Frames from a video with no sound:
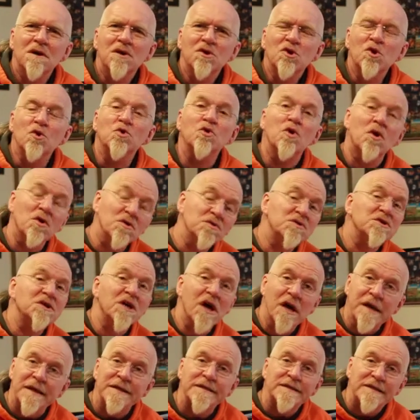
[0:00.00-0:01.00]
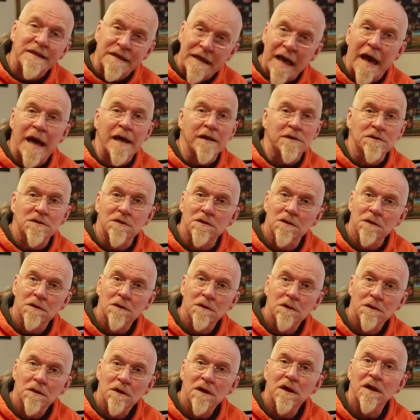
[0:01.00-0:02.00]
You're not going to get
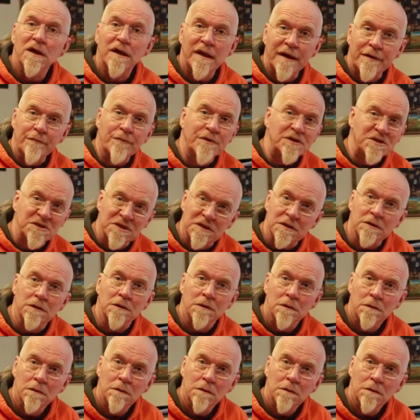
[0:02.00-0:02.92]
clarity